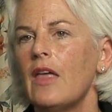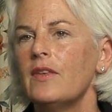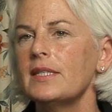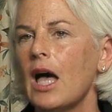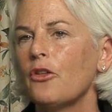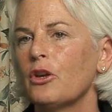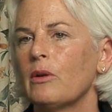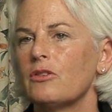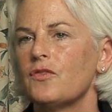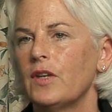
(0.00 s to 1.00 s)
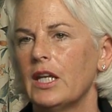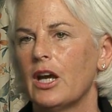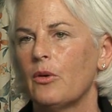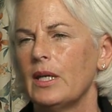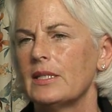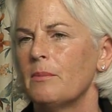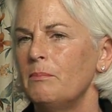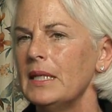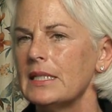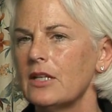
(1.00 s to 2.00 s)
This Health Careers video is a
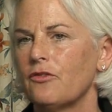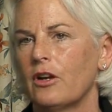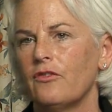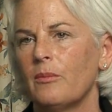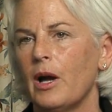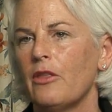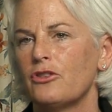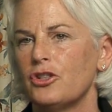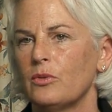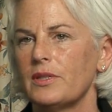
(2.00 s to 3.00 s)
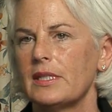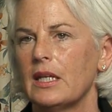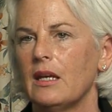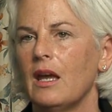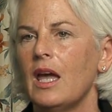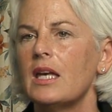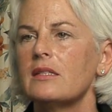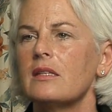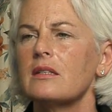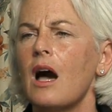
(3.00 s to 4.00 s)
bit different from others you will see,
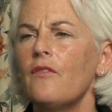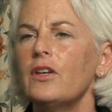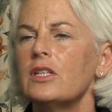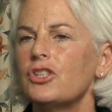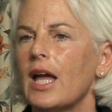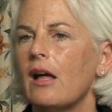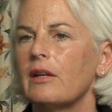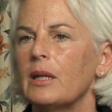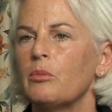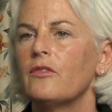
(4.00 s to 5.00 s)
since confidentiality